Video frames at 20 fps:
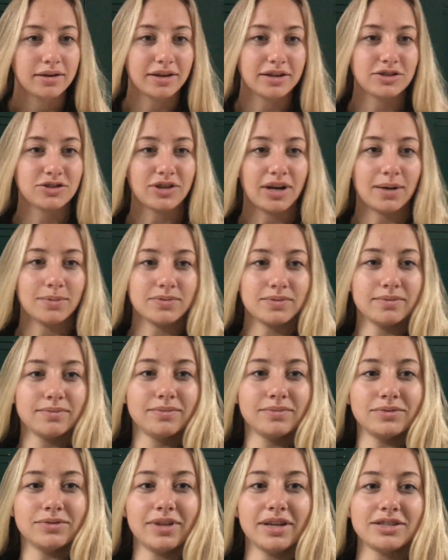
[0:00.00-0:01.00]
Nice job,
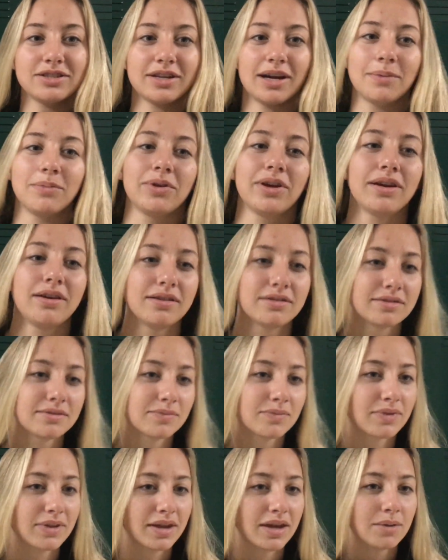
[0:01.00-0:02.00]
nice job, ladies.
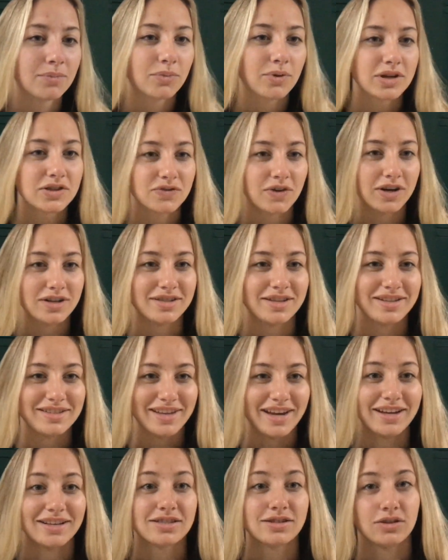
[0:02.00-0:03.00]
Boys varsity
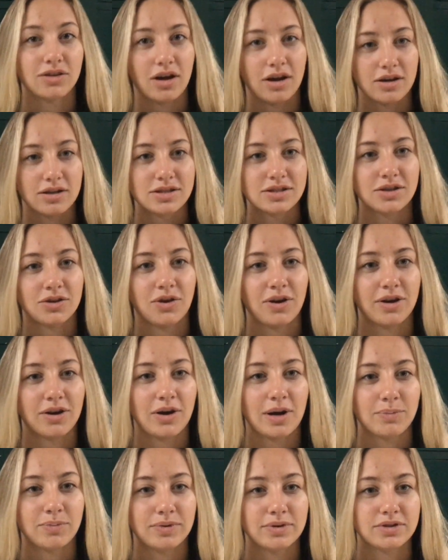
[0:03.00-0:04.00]
tennis lost to Grand
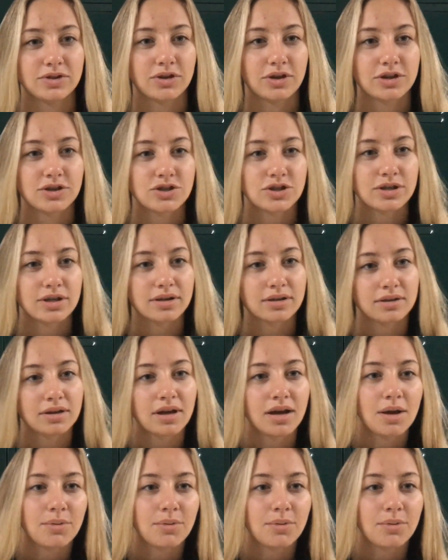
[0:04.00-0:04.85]
Rapids Christian.